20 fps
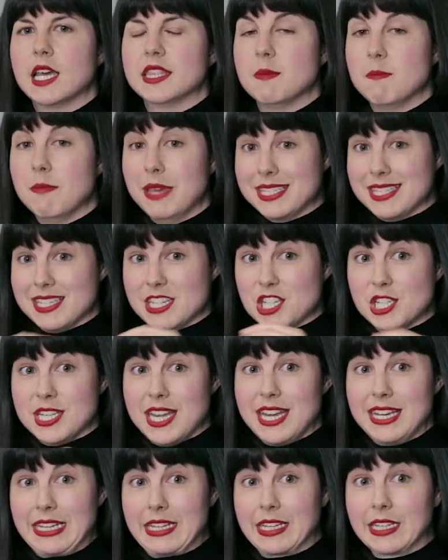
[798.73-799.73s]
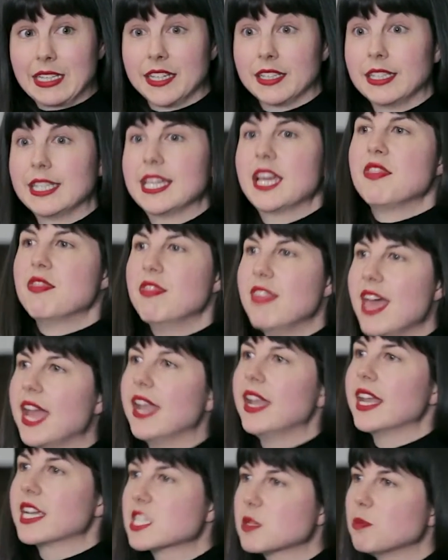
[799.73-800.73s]
the message stated clearly and
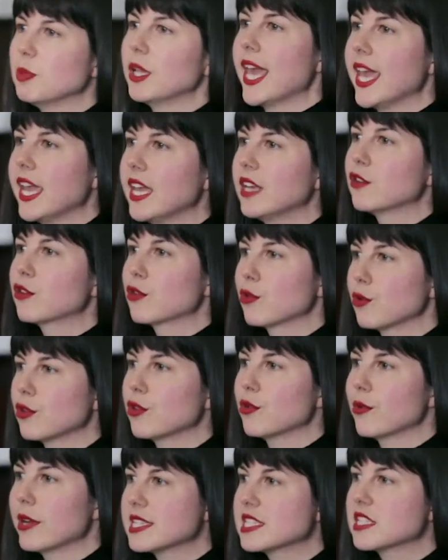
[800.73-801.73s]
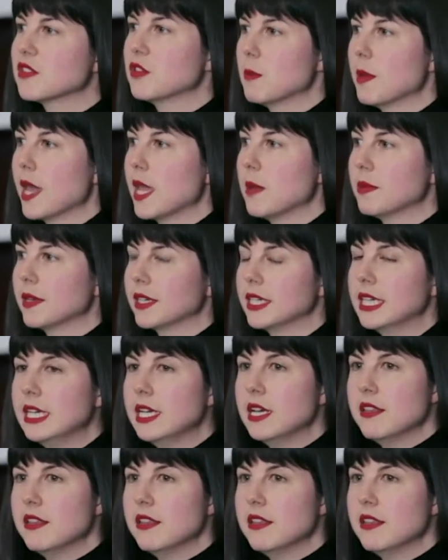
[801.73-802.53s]
then explained through the rest of the paper,